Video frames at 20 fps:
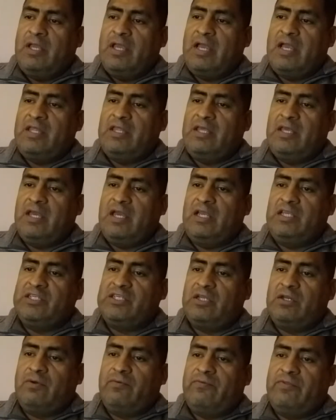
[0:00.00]
and the
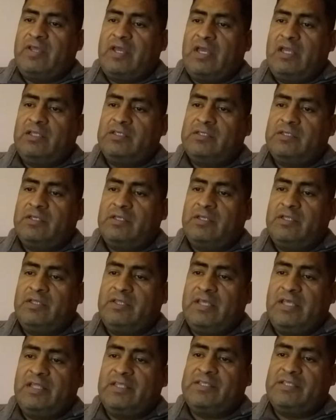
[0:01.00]
Ancient of Days
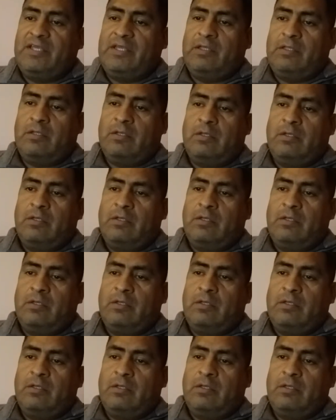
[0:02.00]
did sit.